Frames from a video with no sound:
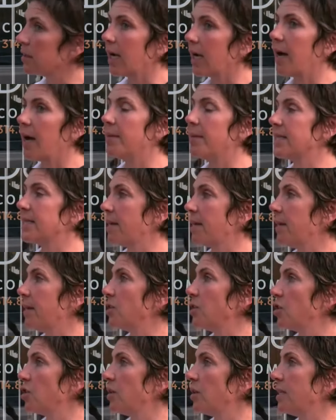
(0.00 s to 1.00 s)
As I
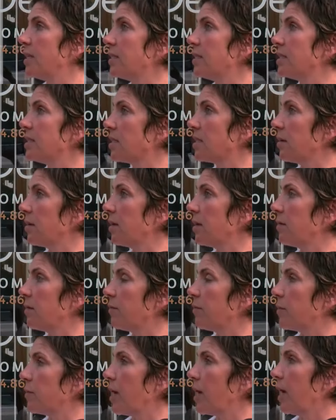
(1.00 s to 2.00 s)
mentioned, this is the
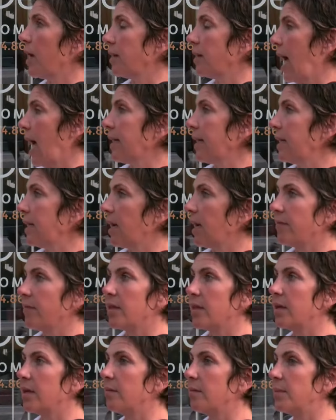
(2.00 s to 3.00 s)
unlocking of
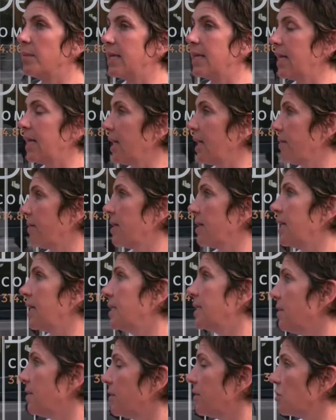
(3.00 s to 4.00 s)
the beginning of the
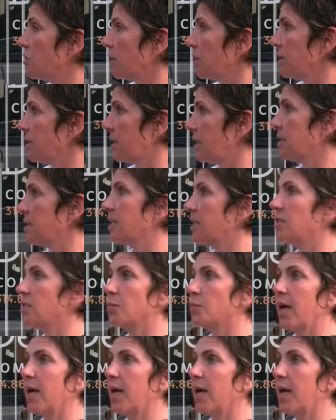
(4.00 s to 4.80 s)
individual assistance.